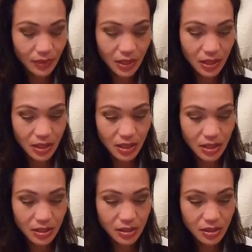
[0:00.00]
The
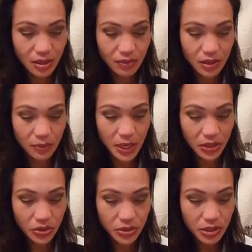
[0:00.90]
Seven of
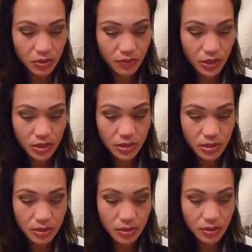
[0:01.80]
Pentacles in reverse.